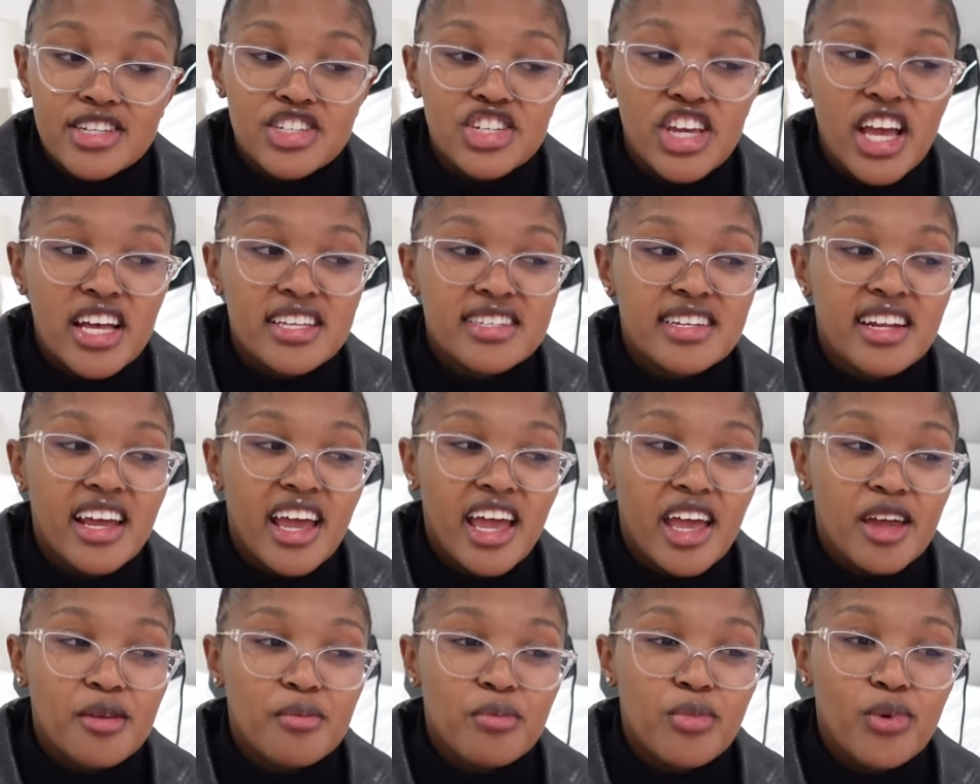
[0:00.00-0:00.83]
She has a
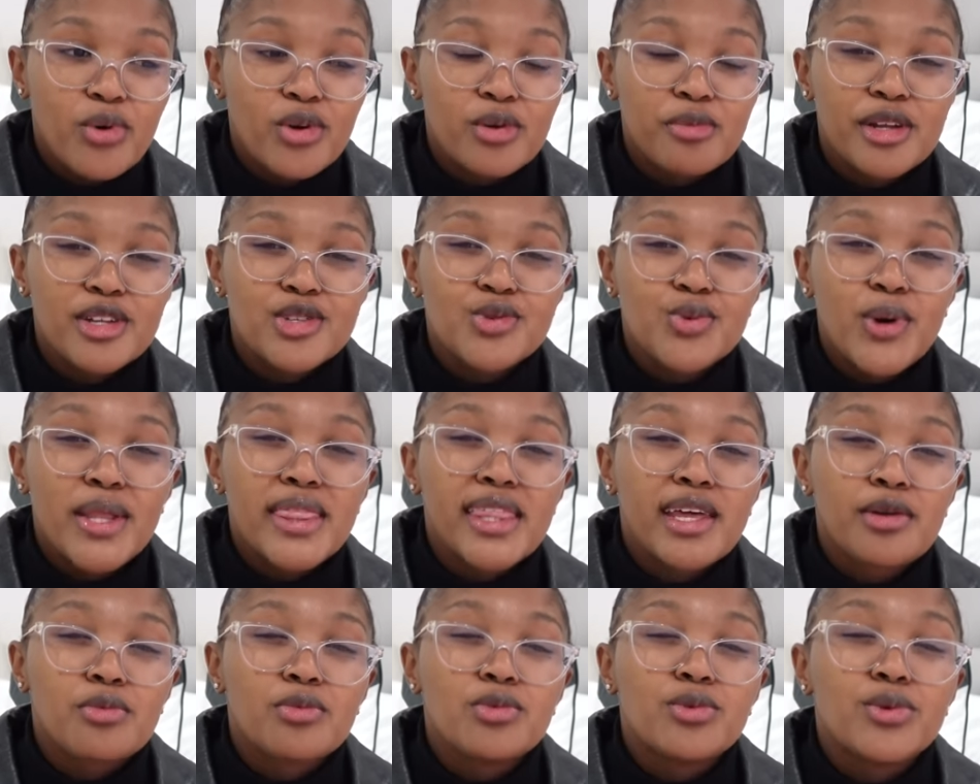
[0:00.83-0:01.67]
headboard, but it's one
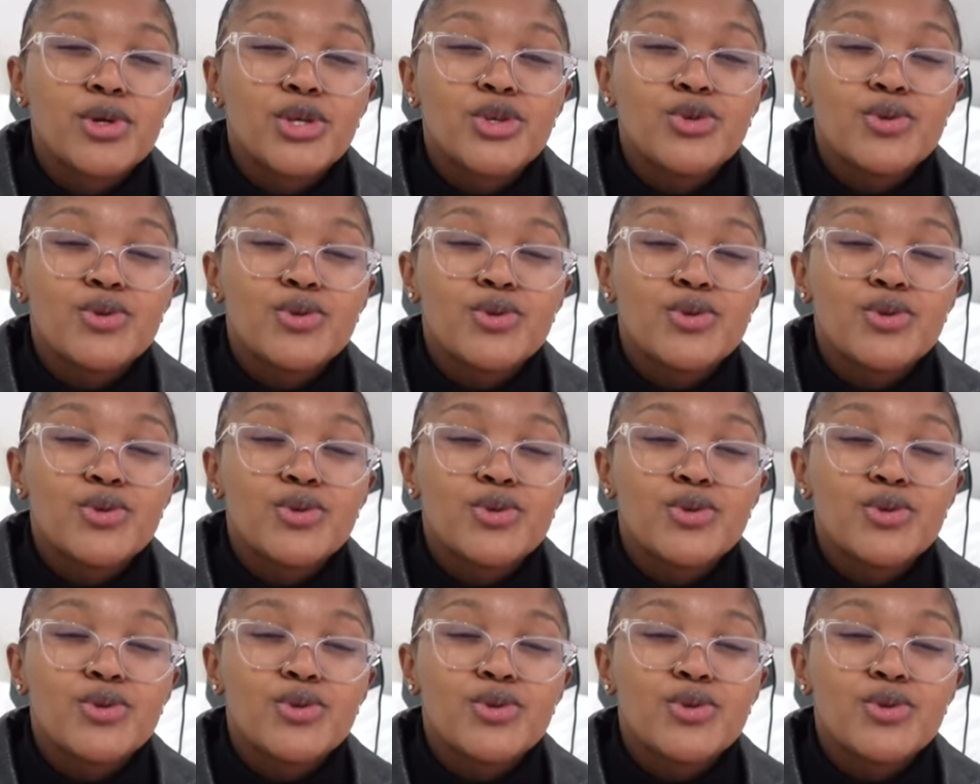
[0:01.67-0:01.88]
that we were